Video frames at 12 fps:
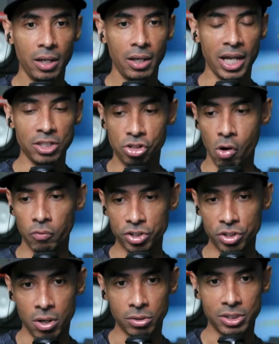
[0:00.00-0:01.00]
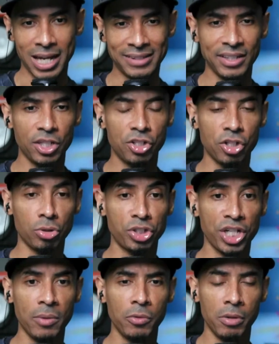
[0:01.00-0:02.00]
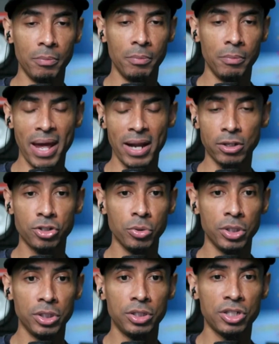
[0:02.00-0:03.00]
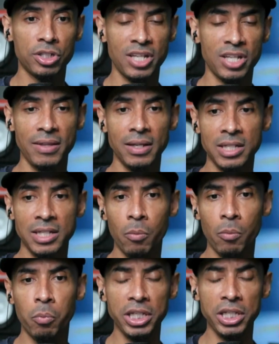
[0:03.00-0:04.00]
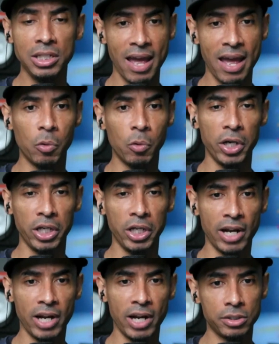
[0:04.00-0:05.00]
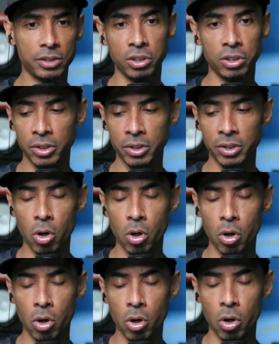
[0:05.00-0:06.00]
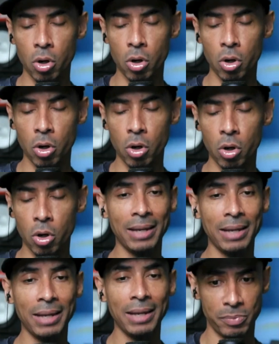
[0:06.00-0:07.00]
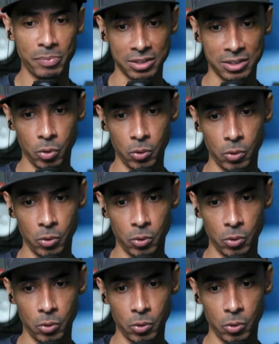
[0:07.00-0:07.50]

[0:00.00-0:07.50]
and show results, I think that Joe Schoen would have been better suited to just say that, yeah, we need to have a winning record this year, and the goal is to win as many games as possible.